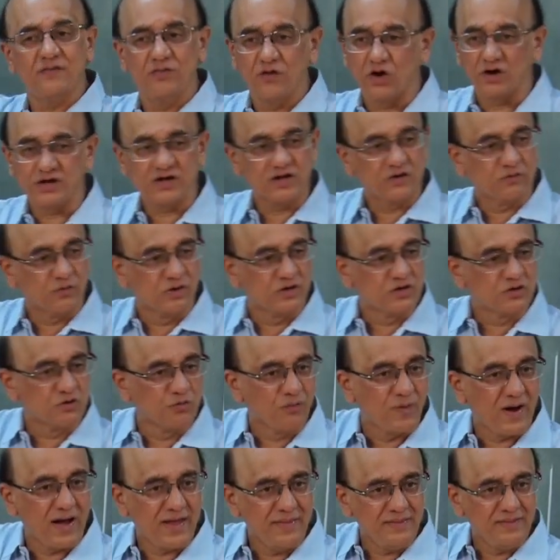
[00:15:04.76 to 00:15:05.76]
not equal to
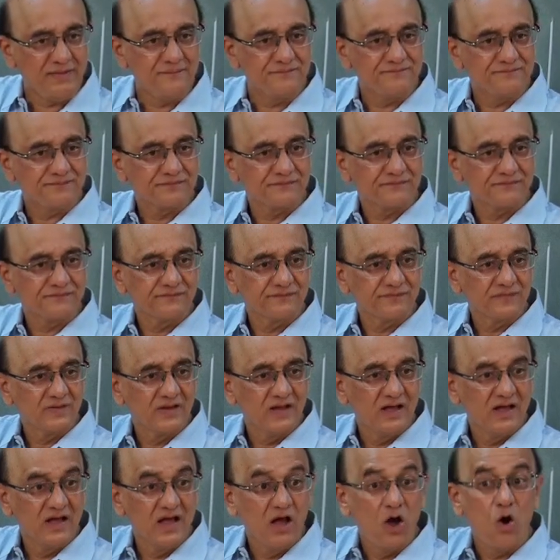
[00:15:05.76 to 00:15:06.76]
1
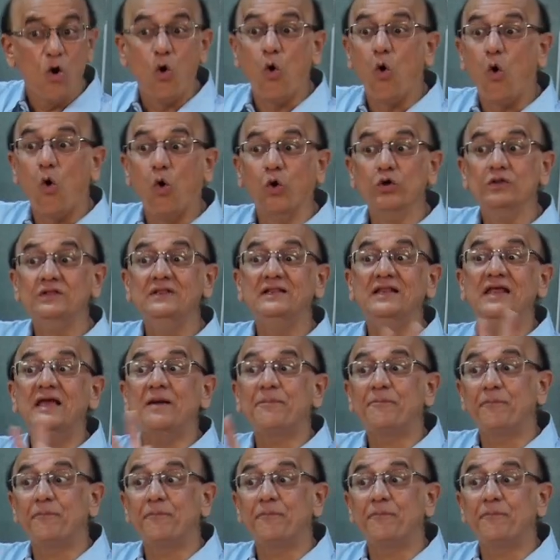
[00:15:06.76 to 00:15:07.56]
only